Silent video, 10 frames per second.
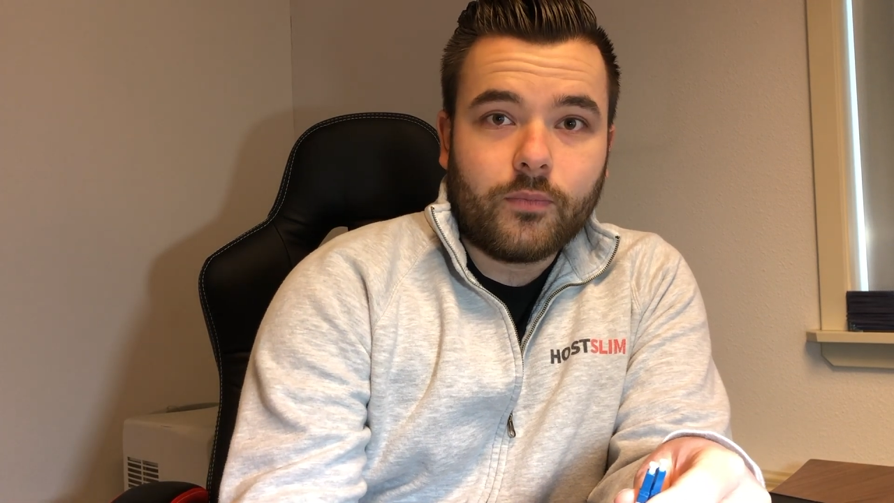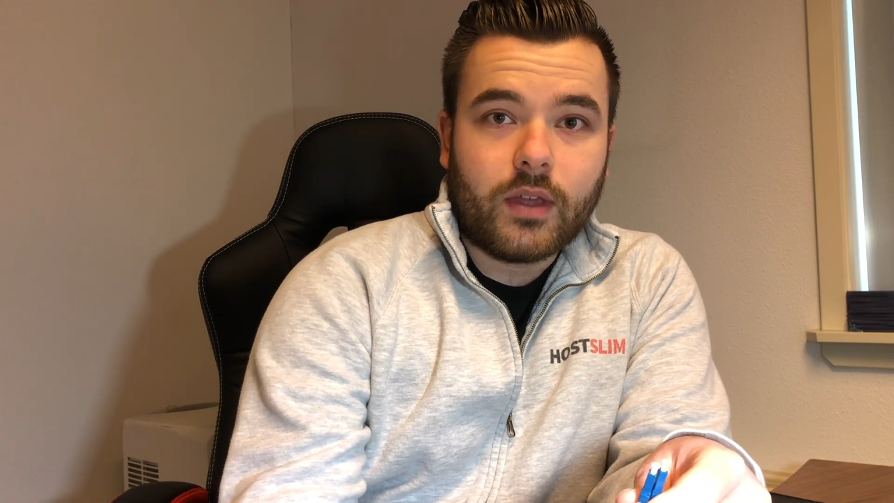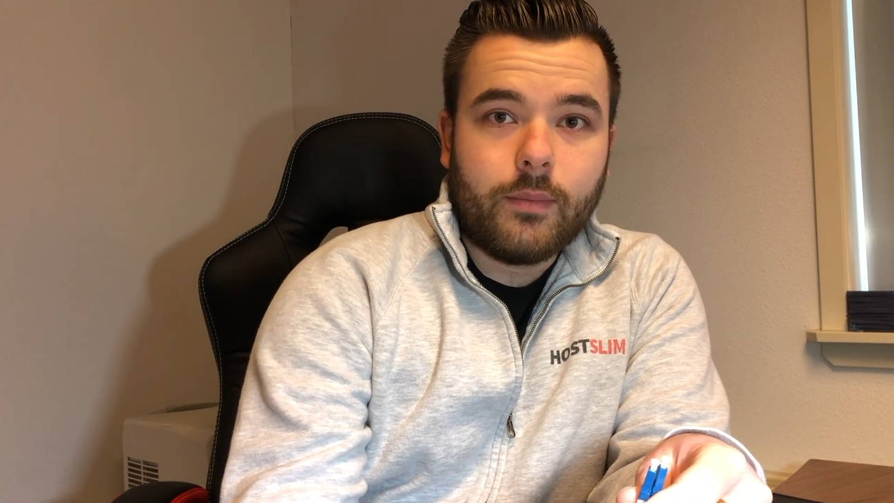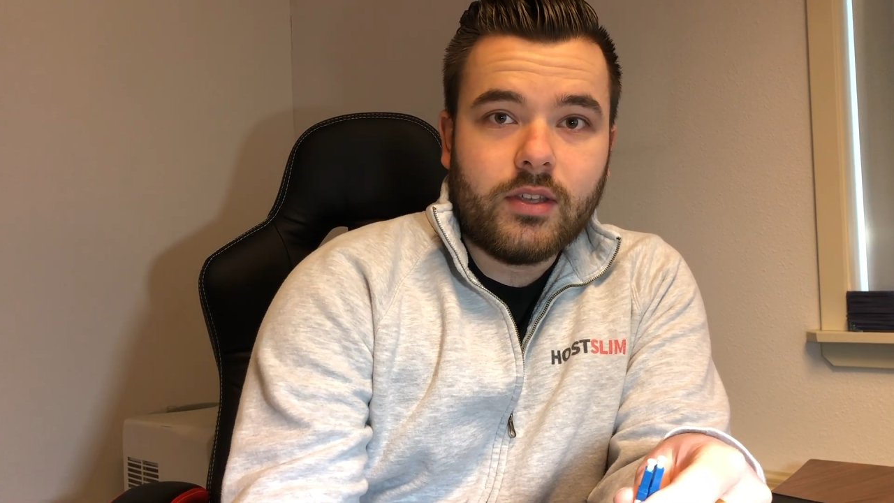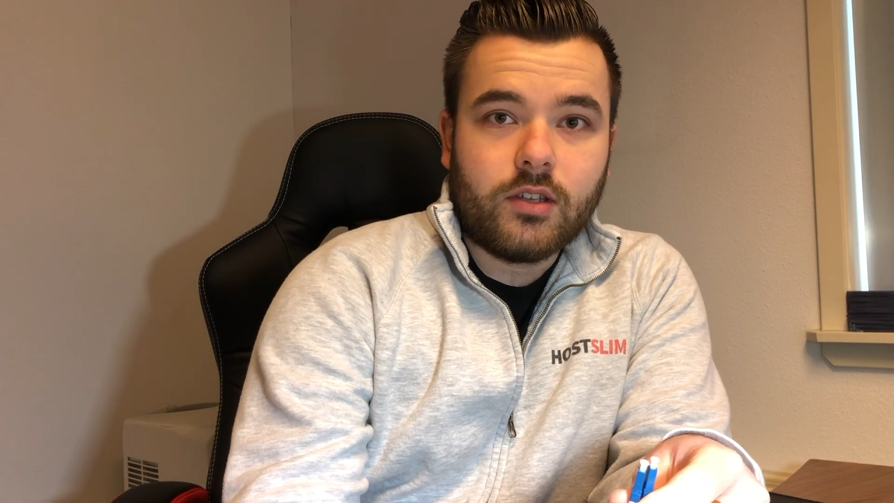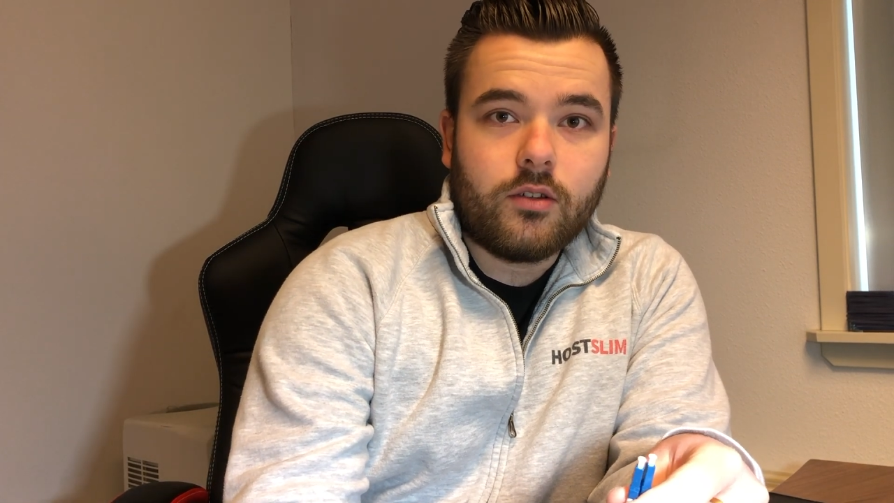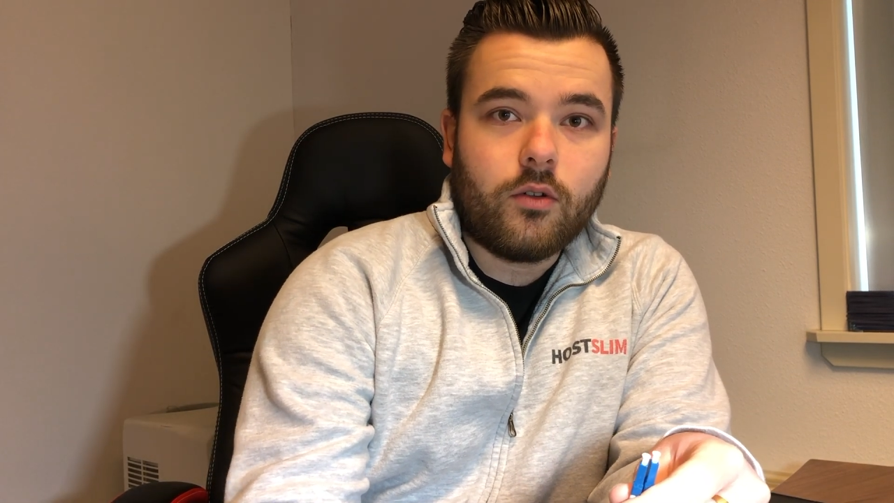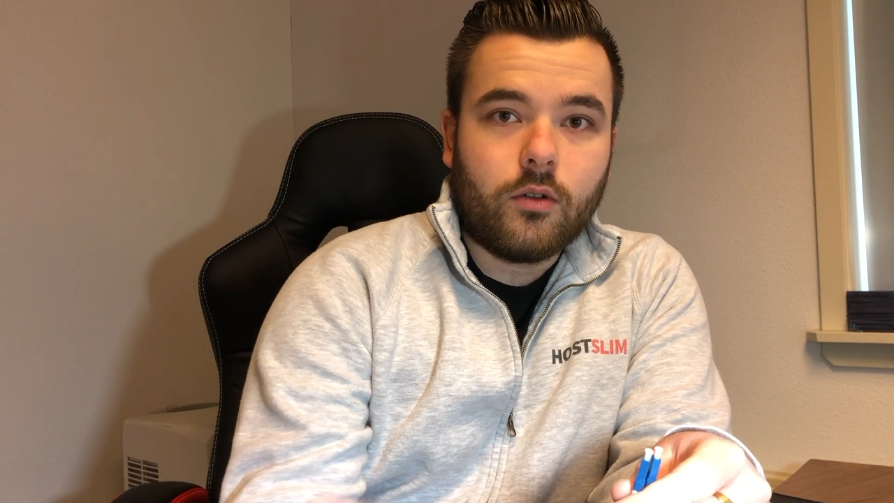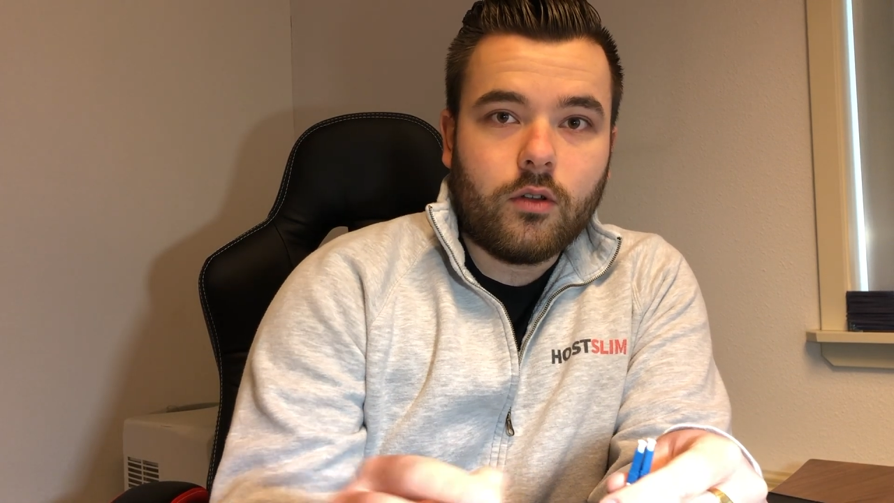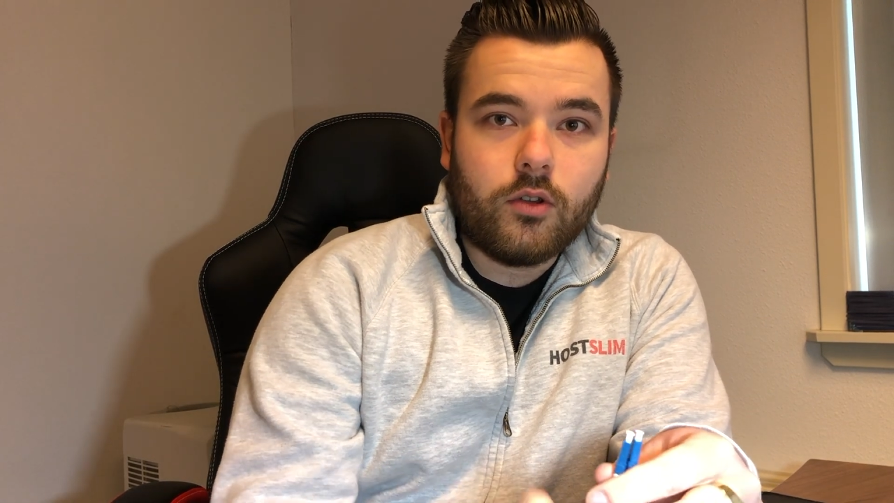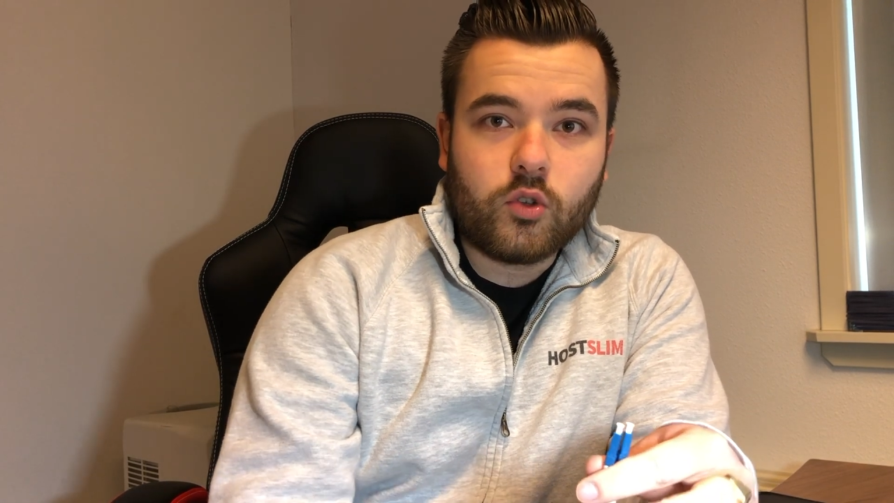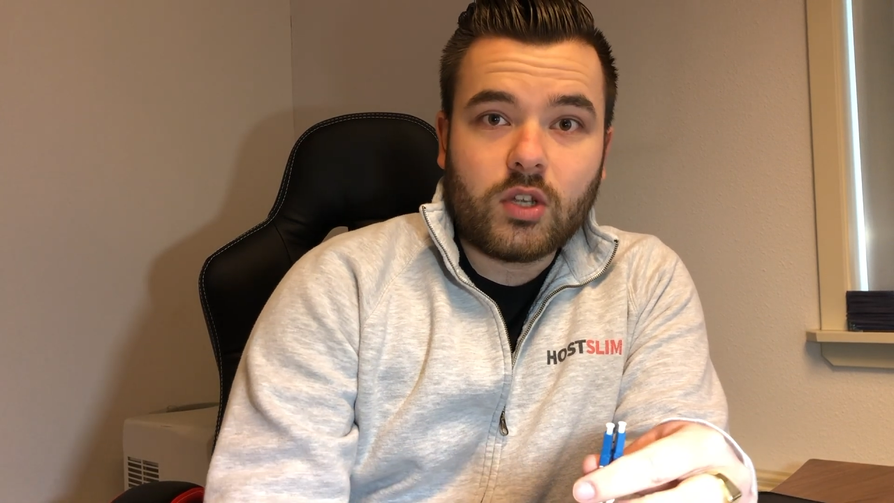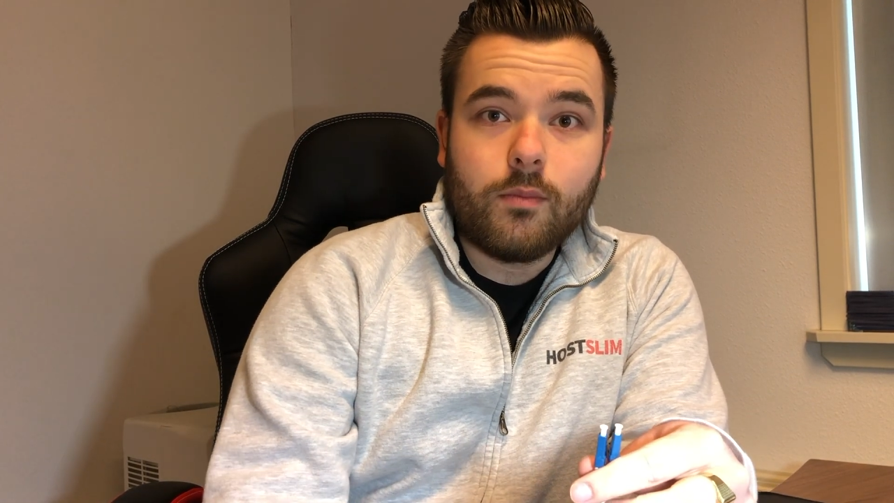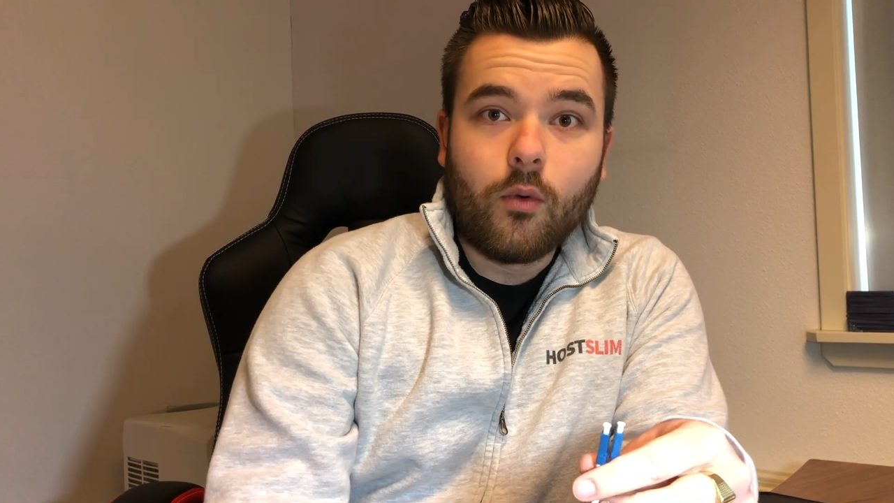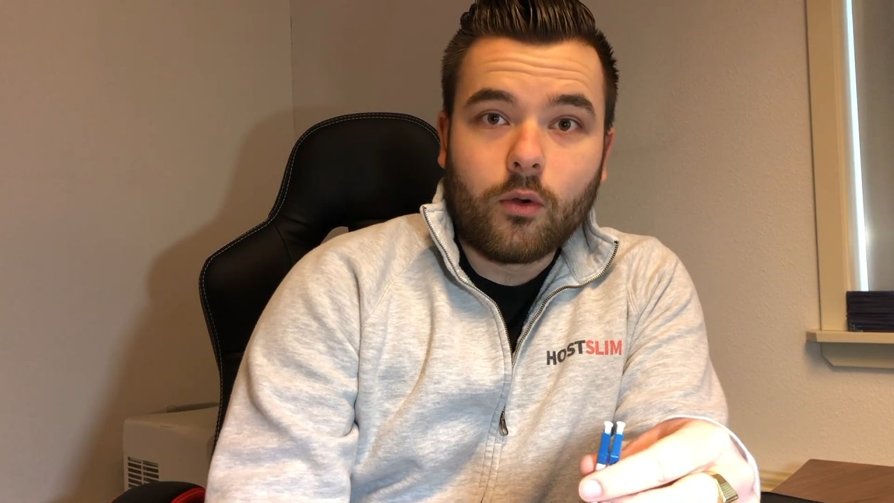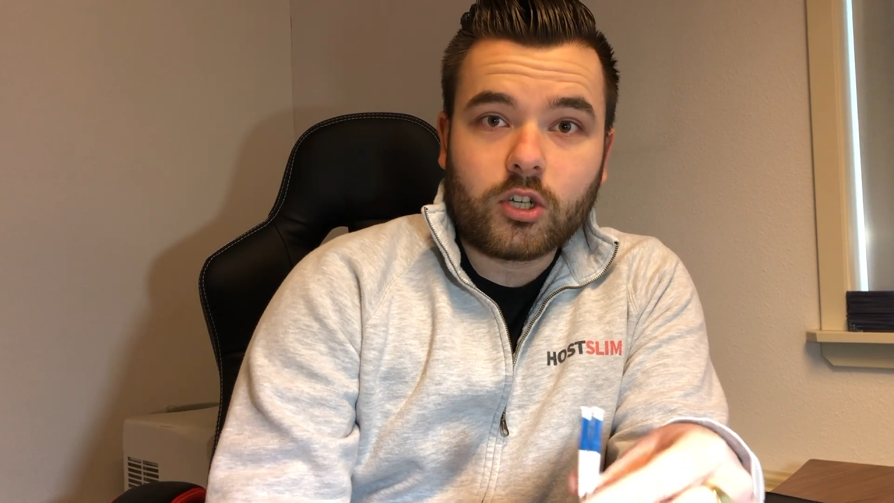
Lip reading: it means that you're using more